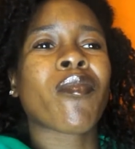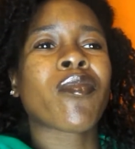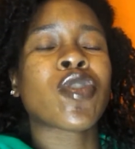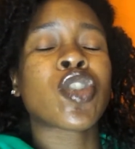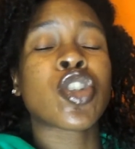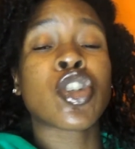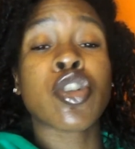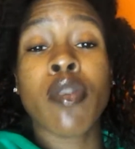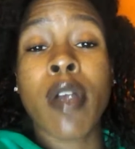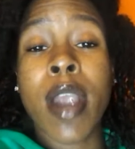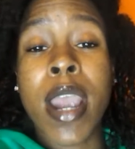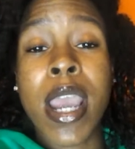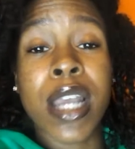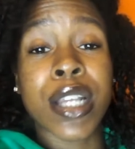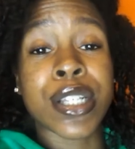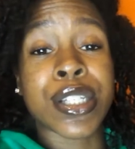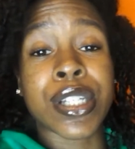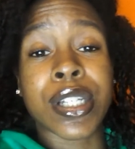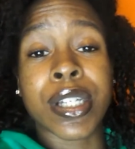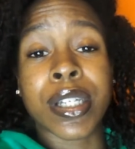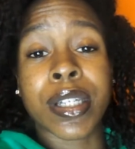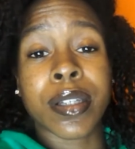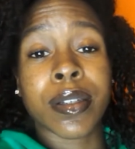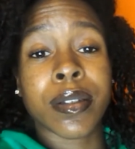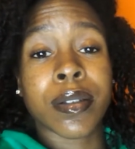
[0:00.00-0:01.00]

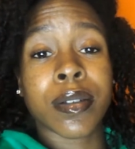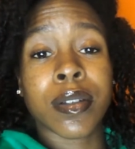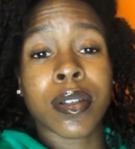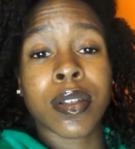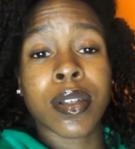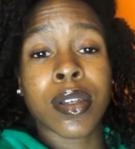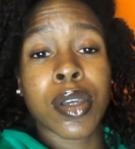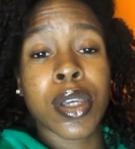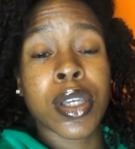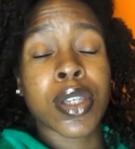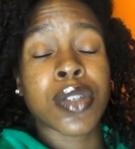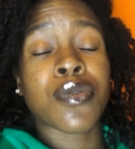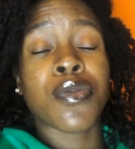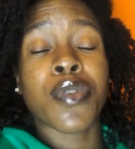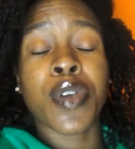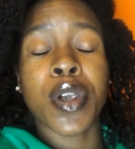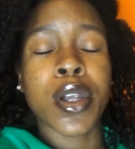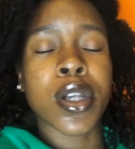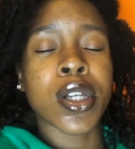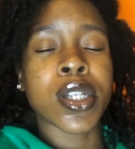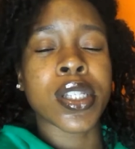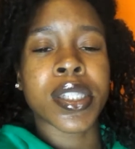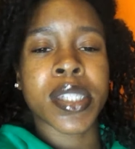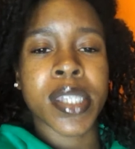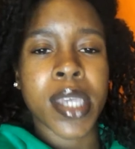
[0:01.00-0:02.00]
tragic. It's
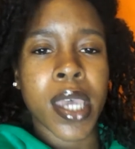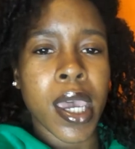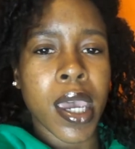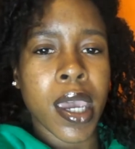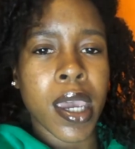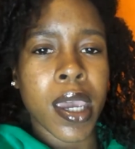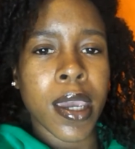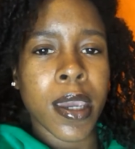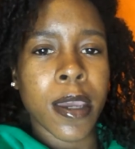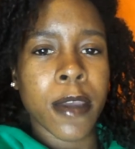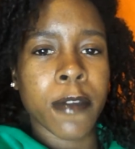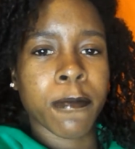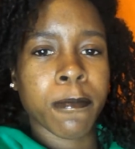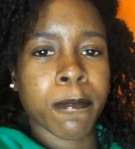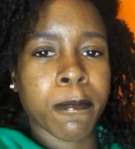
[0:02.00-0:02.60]
very sad.